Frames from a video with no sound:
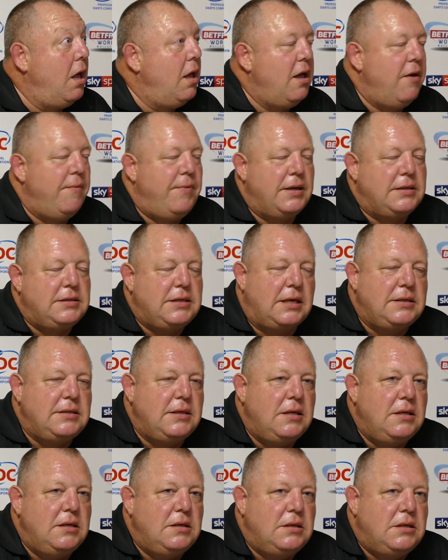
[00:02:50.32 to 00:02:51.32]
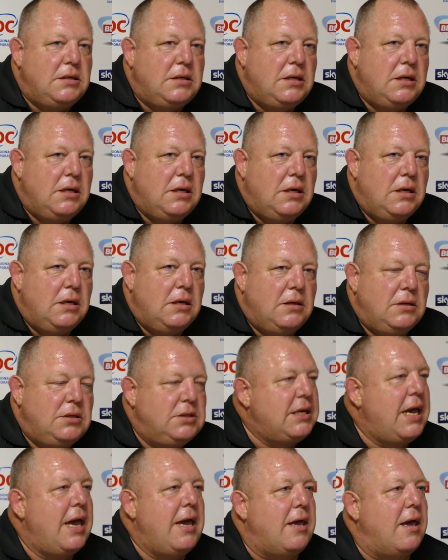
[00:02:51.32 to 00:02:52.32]
if it doesn't
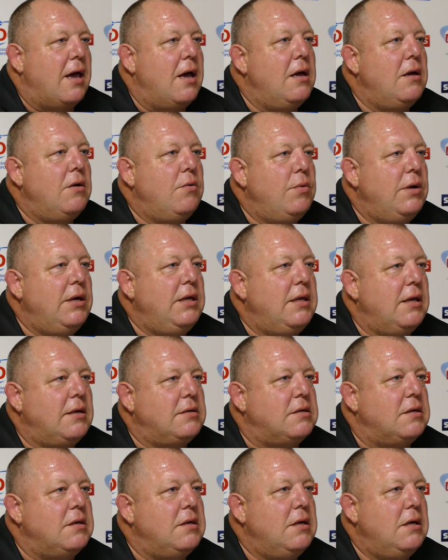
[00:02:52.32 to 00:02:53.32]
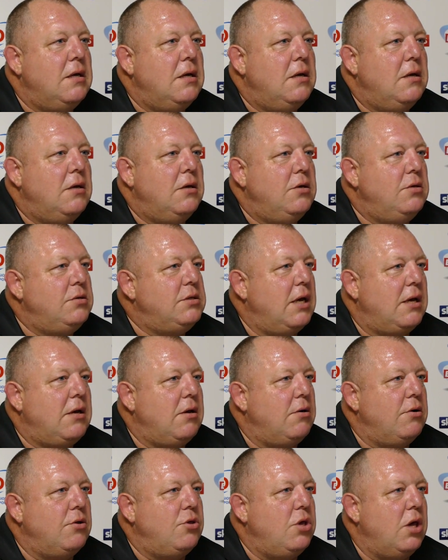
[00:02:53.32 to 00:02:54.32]
scare you when he does it, you take it
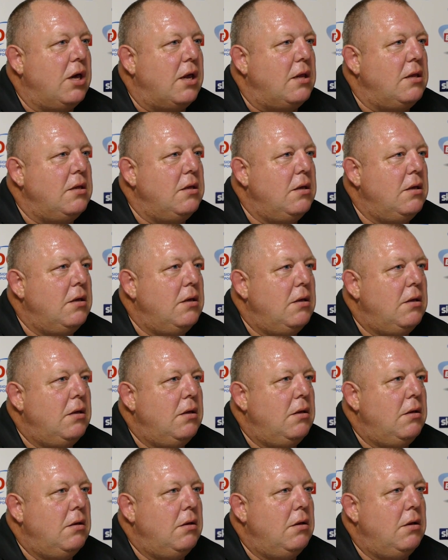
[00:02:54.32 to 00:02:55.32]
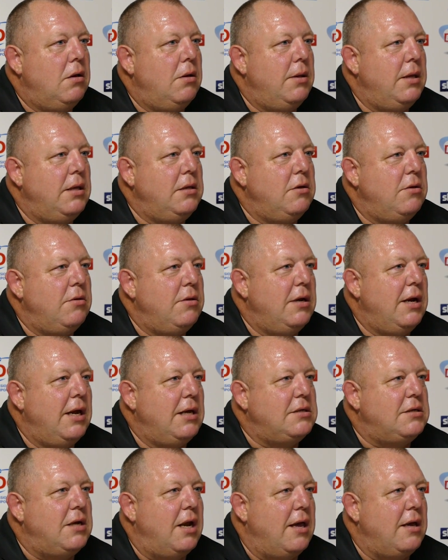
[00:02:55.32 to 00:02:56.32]
on the chin and then do the
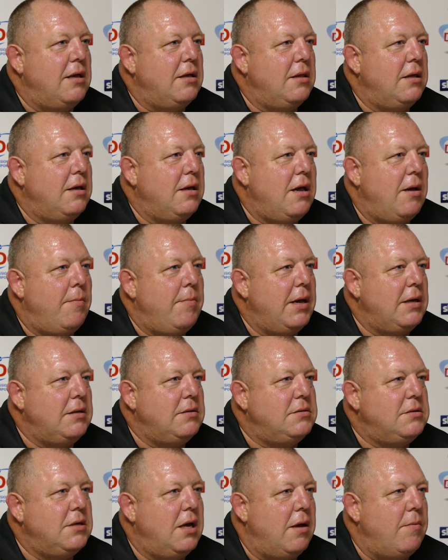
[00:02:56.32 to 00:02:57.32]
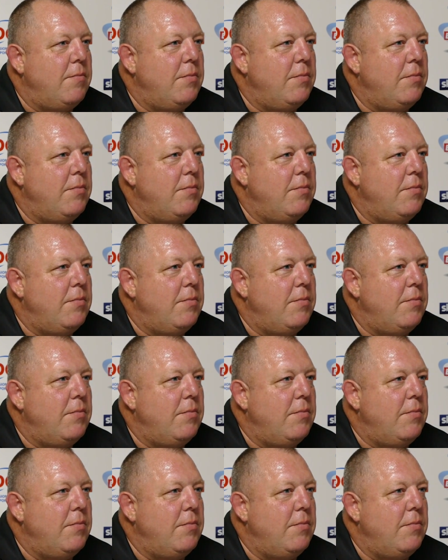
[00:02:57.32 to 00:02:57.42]
next leg and then come back and the same.